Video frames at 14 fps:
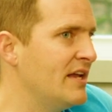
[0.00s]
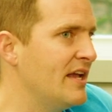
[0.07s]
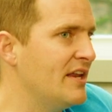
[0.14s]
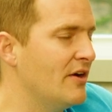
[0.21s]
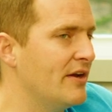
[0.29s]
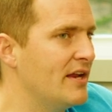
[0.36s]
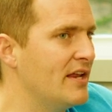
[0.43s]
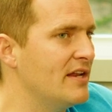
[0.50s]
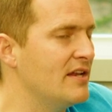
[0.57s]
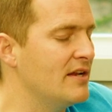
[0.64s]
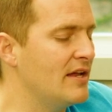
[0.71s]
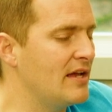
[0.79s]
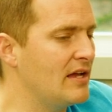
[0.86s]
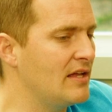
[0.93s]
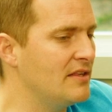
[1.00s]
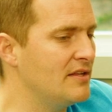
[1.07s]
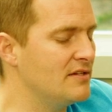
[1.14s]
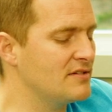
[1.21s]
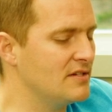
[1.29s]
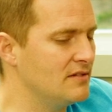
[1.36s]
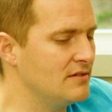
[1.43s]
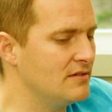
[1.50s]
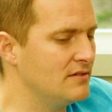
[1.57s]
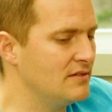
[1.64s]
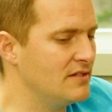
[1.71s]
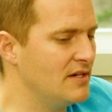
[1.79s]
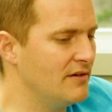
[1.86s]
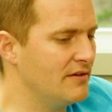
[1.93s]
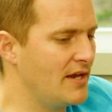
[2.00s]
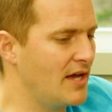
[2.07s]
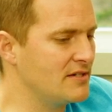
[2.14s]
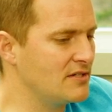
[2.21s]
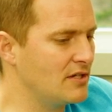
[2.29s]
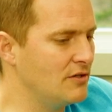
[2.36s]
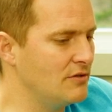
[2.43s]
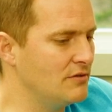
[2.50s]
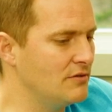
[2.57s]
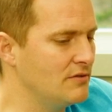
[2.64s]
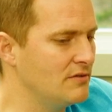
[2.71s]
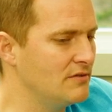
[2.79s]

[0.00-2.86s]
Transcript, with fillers: You know, and, and there's an, you know, not to go